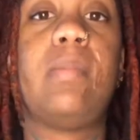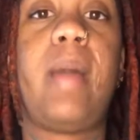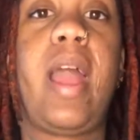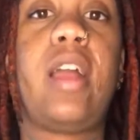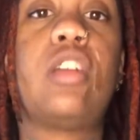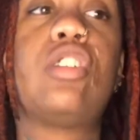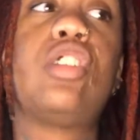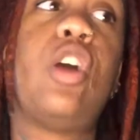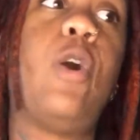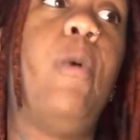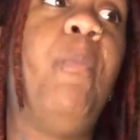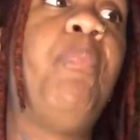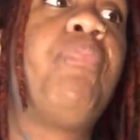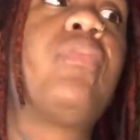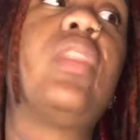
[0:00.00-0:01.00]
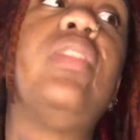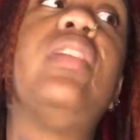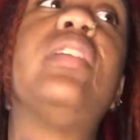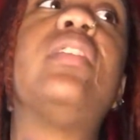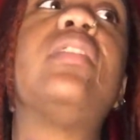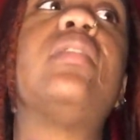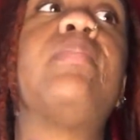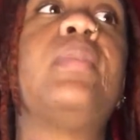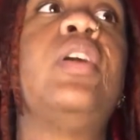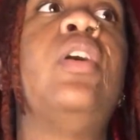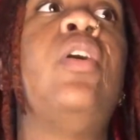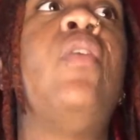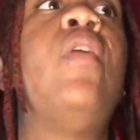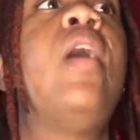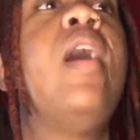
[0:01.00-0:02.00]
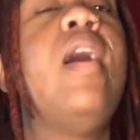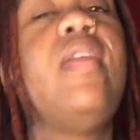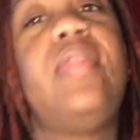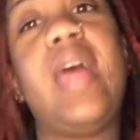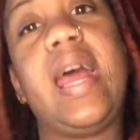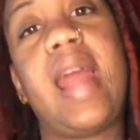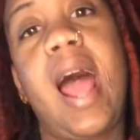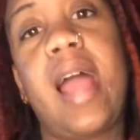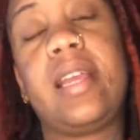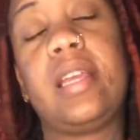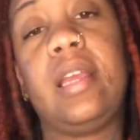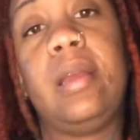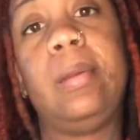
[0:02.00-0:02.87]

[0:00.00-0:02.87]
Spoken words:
So this is a meal that I can